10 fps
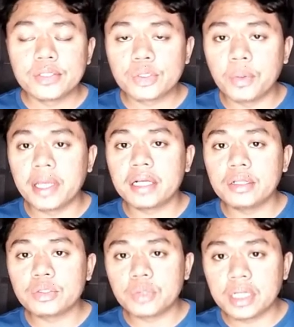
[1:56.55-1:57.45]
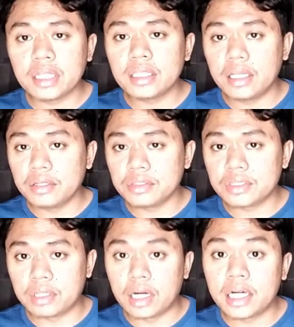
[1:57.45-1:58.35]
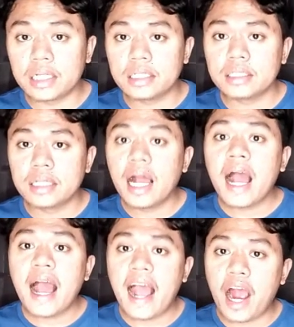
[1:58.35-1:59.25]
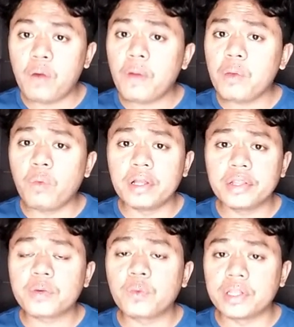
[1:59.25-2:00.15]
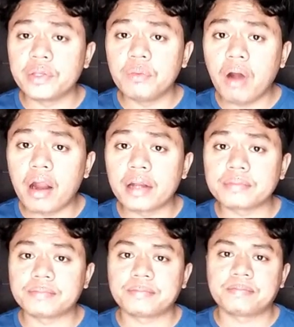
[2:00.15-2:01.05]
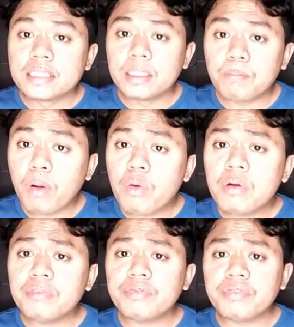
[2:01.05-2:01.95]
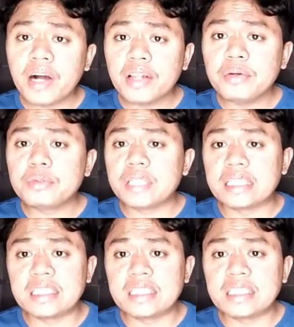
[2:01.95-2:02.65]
Twinkle, twinkle, little star, how I wonder what you are. The poem follows a